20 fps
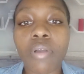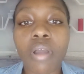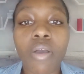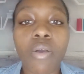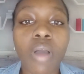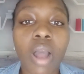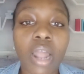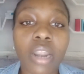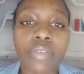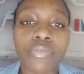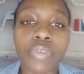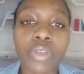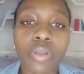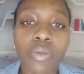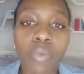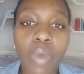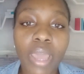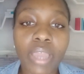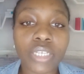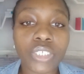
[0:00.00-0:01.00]
go out of your
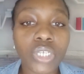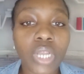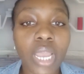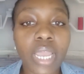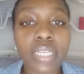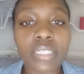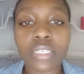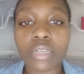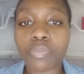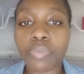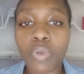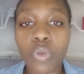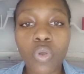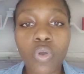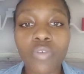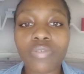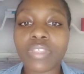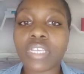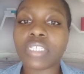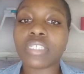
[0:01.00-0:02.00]
way trying to
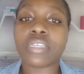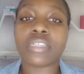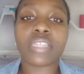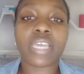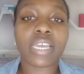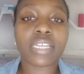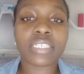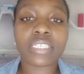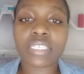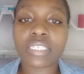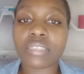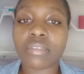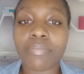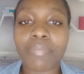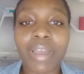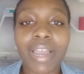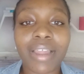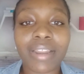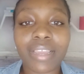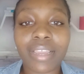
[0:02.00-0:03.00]
prove this and that to
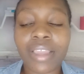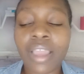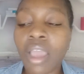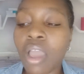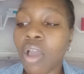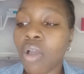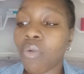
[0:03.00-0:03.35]
somebody.